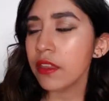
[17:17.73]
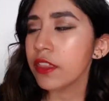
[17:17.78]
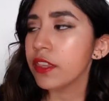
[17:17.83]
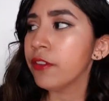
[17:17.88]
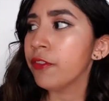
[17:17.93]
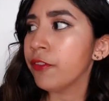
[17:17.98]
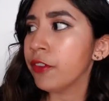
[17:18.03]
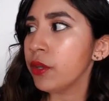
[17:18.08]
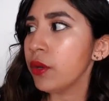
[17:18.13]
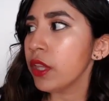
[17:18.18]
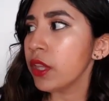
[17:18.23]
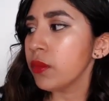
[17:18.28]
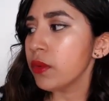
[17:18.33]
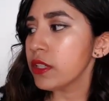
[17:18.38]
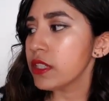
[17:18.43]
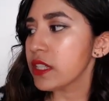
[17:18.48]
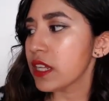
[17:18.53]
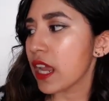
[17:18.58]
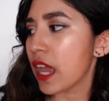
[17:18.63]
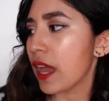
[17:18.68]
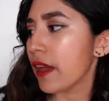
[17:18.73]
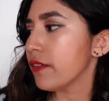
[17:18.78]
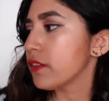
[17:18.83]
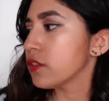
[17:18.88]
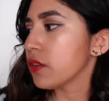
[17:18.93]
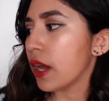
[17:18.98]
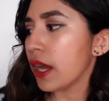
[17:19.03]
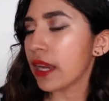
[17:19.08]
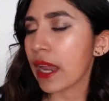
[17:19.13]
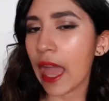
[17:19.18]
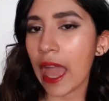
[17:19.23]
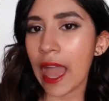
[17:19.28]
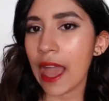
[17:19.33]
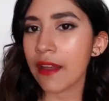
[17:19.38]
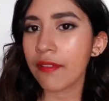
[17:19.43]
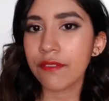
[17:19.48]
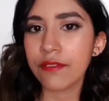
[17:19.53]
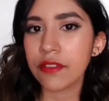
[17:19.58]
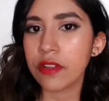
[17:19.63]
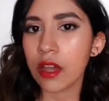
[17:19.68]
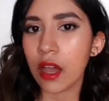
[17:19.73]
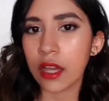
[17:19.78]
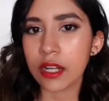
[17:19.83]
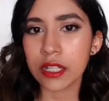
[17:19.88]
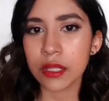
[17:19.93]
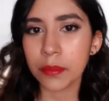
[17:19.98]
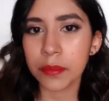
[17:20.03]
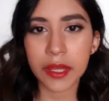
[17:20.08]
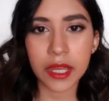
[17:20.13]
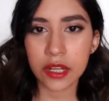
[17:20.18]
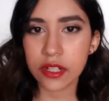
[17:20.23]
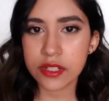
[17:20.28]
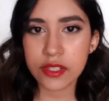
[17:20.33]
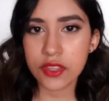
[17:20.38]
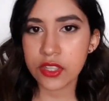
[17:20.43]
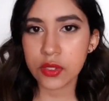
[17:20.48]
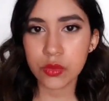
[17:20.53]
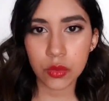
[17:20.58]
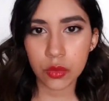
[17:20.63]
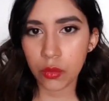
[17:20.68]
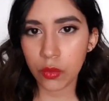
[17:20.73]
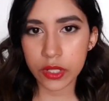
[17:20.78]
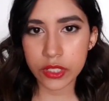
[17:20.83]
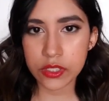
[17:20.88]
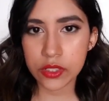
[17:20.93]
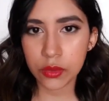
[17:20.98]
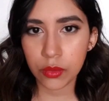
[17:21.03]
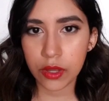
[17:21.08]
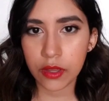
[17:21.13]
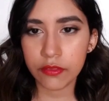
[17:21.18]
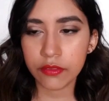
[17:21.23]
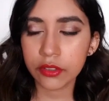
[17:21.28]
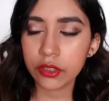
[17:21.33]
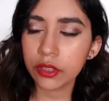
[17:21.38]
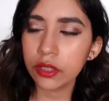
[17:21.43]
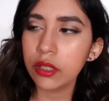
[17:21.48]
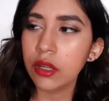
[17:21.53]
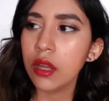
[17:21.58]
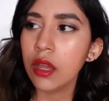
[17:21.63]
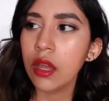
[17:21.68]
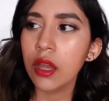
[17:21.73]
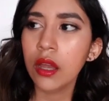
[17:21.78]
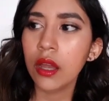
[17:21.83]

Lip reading: The few other ones that I have tried have not compared to this one whatsoever.